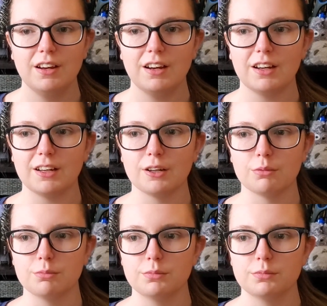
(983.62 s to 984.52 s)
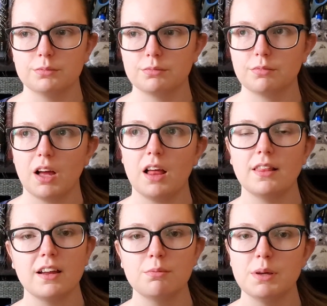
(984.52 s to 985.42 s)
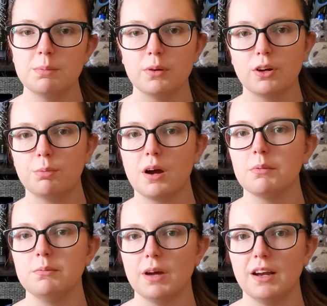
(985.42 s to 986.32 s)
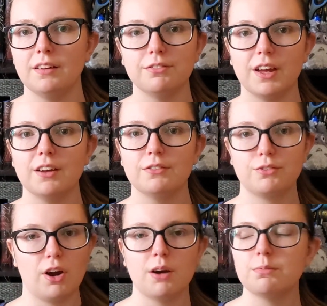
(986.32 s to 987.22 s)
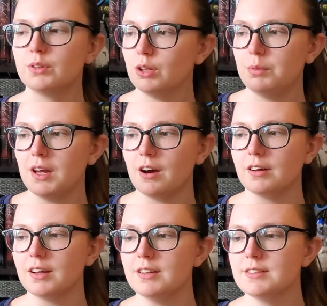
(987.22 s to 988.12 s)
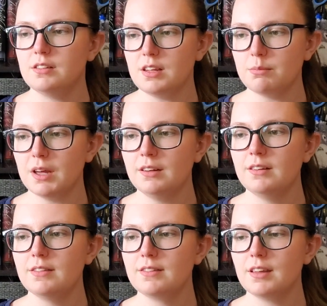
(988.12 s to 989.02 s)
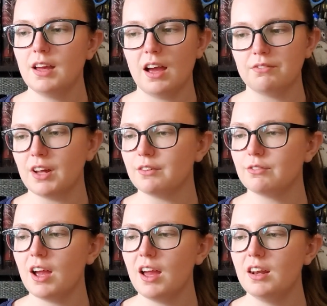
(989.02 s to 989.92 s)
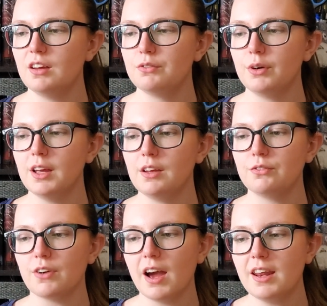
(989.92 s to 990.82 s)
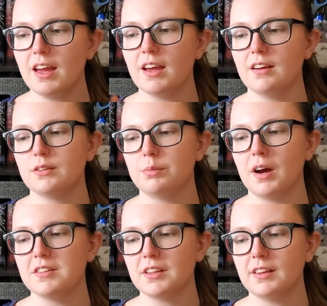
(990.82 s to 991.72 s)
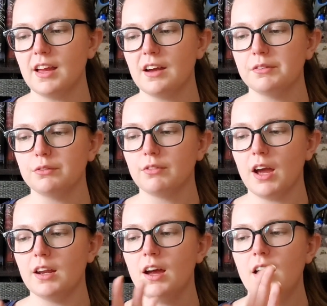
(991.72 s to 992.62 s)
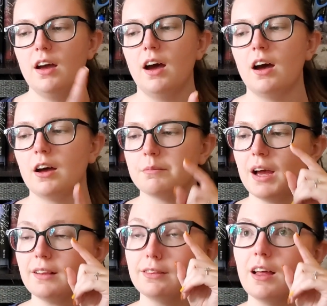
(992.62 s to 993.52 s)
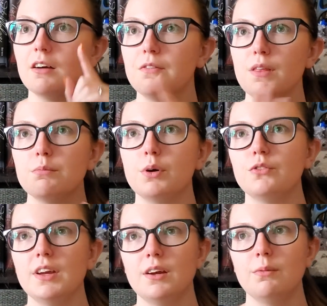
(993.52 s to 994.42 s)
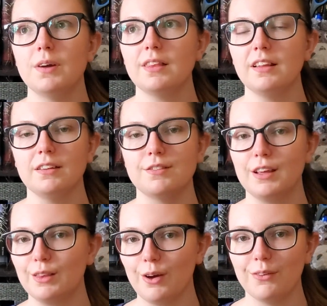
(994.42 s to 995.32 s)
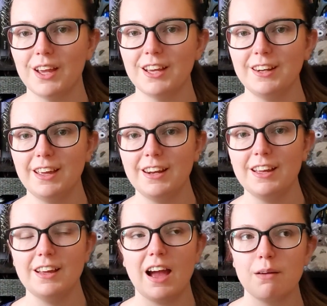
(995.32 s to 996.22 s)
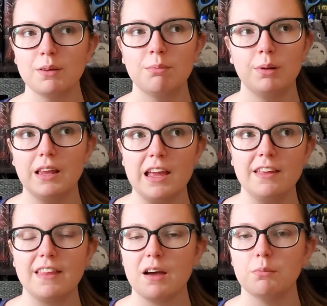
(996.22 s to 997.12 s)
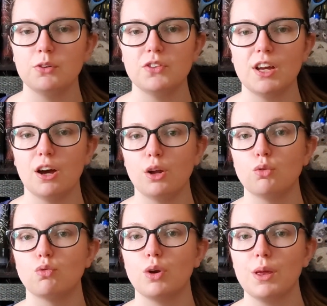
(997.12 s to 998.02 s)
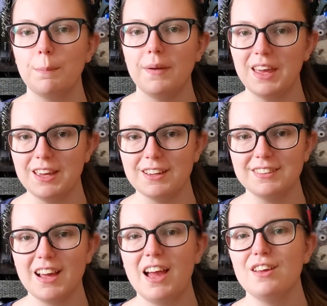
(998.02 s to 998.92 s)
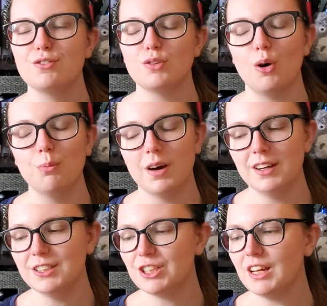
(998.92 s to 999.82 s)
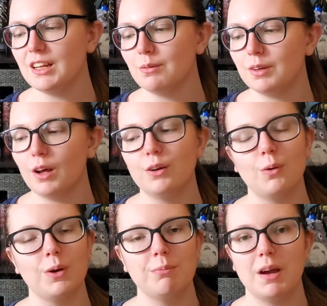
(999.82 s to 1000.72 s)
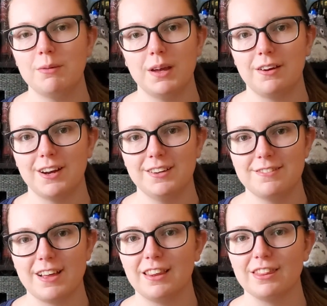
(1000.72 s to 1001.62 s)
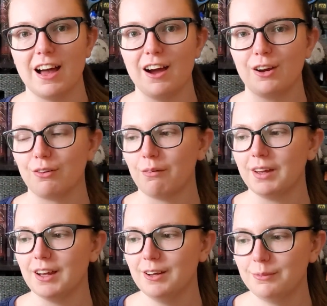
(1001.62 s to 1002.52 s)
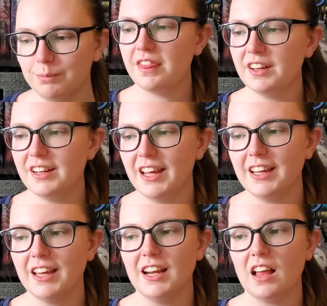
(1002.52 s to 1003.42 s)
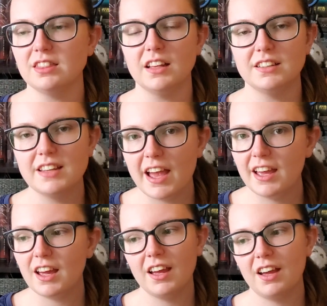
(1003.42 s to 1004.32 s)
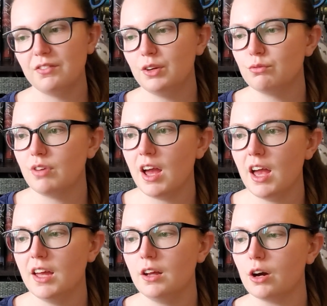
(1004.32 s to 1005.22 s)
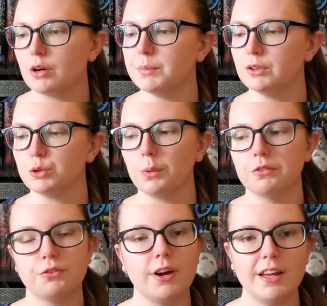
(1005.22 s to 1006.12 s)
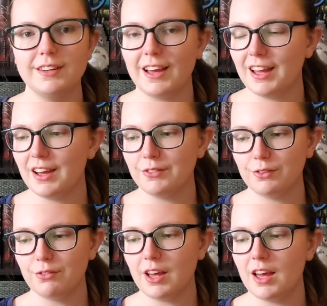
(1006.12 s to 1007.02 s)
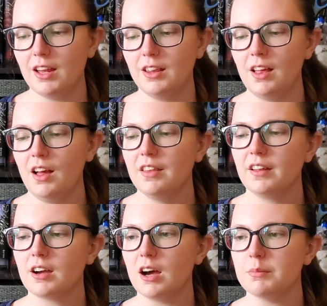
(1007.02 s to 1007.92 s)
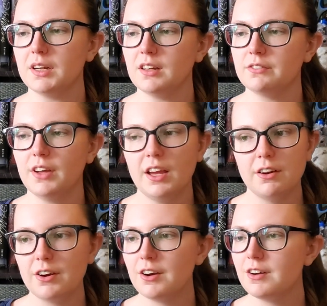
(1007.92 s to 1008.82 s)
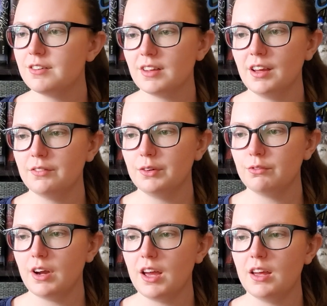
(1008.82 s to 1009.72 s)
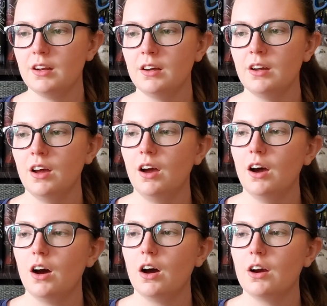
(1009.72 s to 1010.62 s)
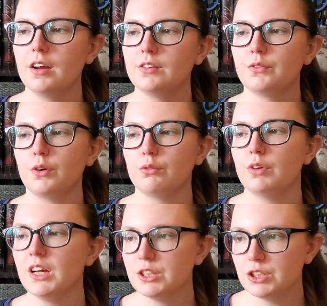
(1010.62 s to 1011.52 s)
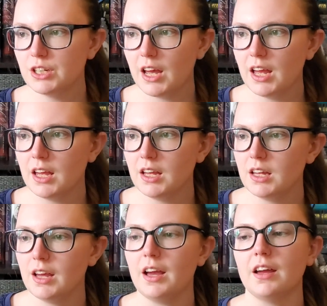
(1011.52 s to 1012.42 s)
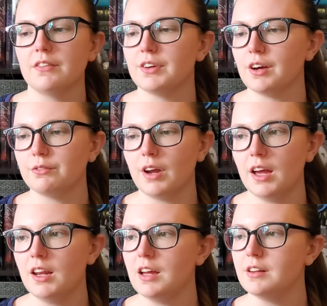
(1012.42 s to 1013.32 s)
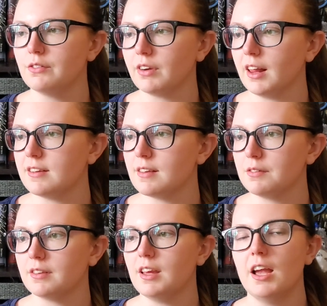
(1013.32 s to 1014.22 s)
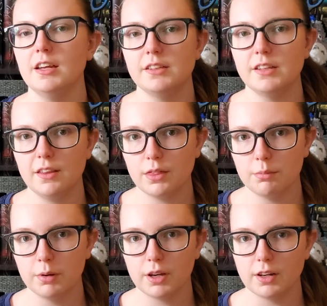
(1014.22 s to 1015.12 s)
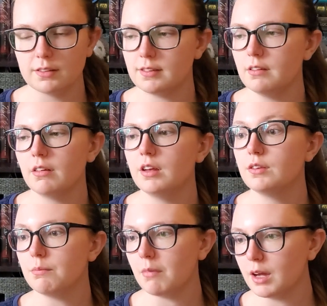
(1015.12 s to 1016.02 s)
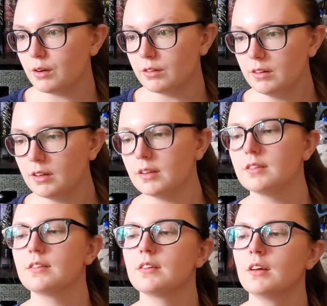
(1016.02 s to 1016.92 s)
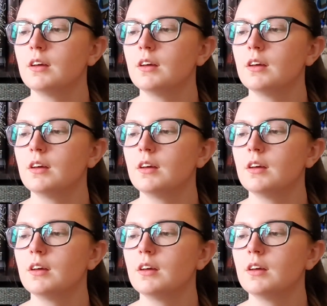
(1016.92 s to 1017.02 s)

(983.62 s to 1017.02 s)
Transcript: um, a lot of people could probably benefit from, to be honest. Demons, have not read. Freaky Friday, I surprisingly haven't read. Um, I love the movie with Lindsay Lohan in it. I would play that movie on repeat so much and it would annoy my parents a lot growing up. The Naked and the Dead I haven't read. Our Mutual Friend I haven't read. The Comedy of Errors I haven't read. R is for Ricochet. I have not read. I didn't realize that was the 18th book in a series. My goodness.